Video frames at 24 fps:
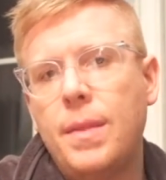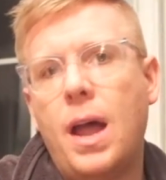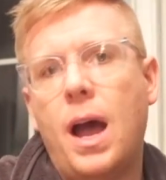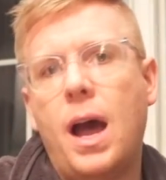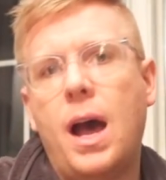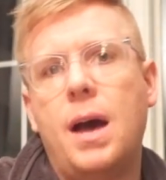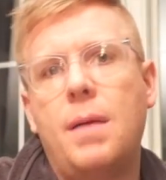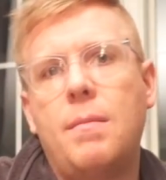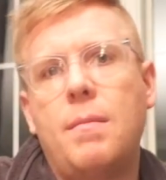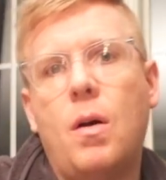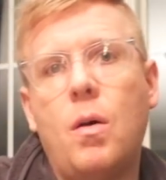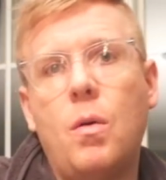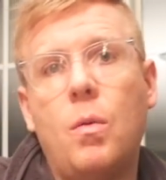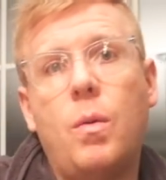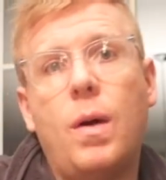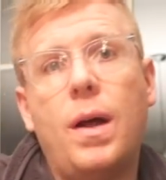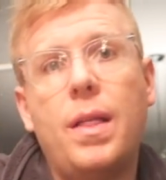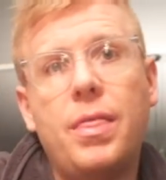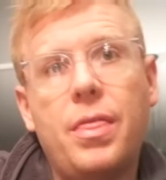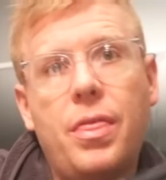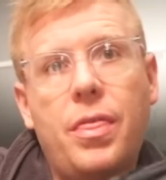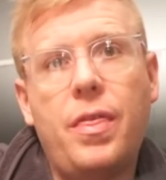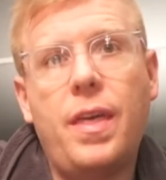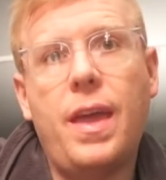Um,
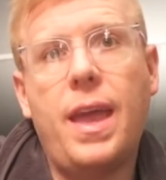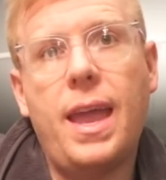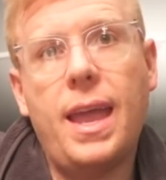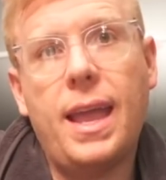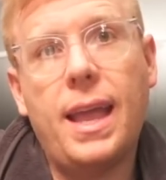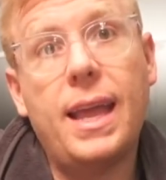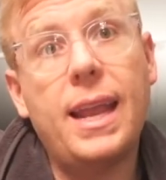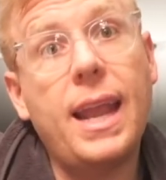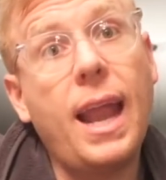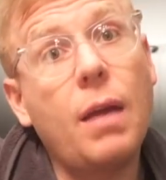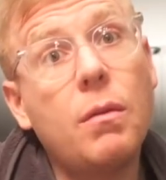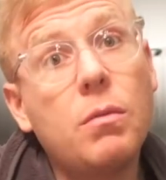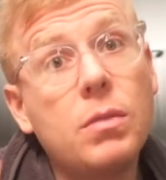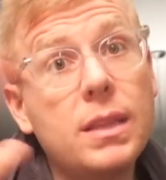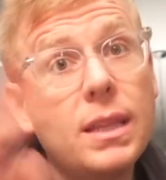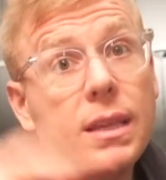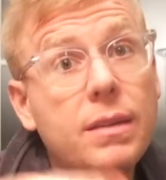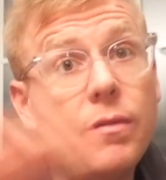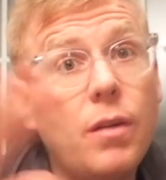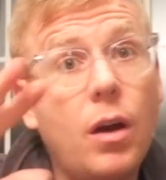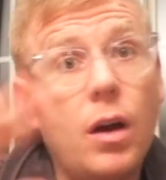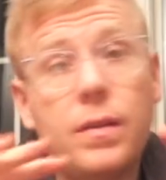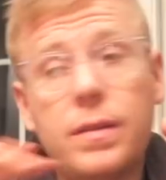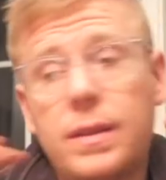one thing, and I will
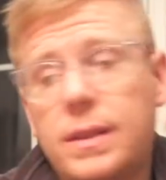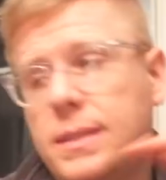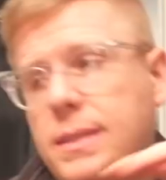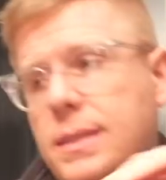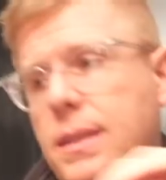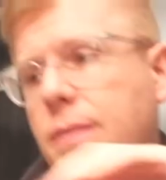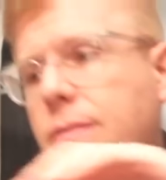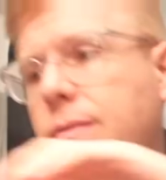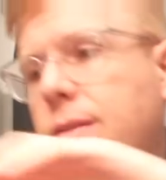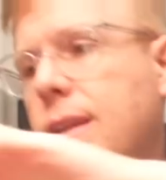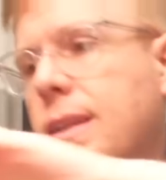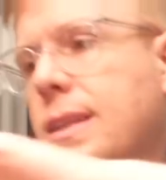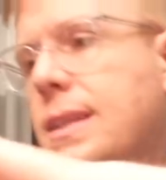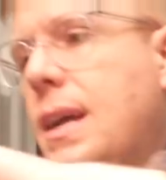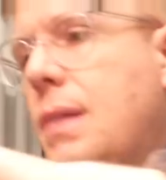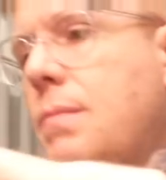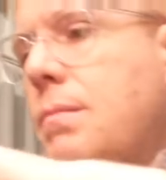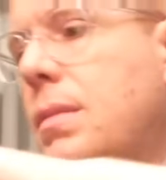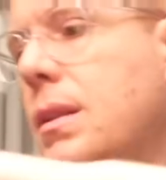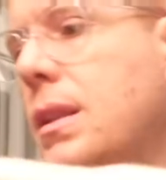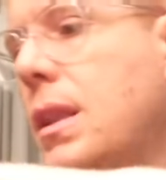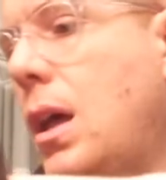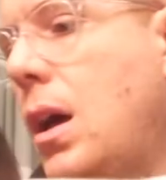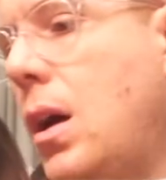leave all this stuff linked
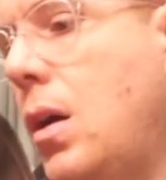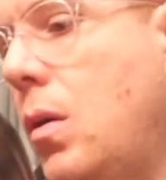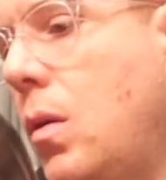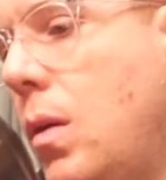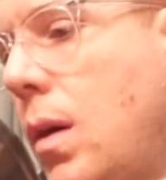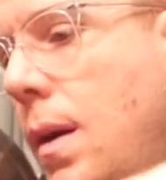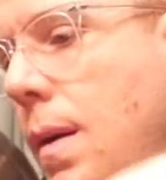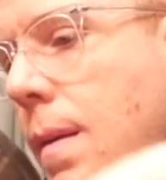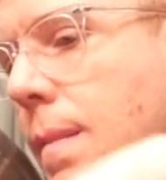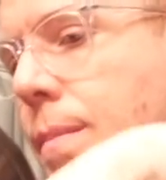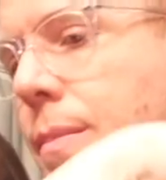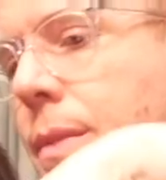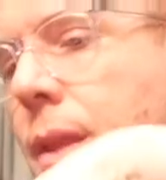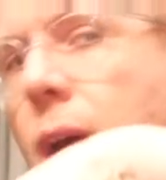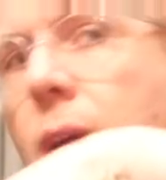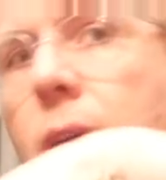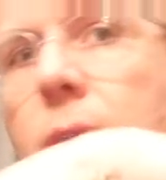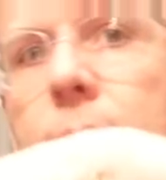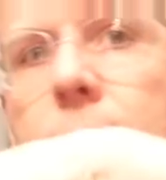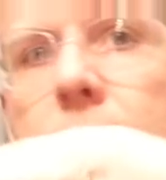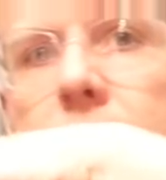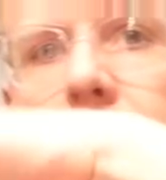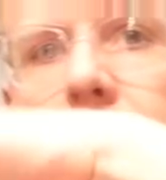down below, um,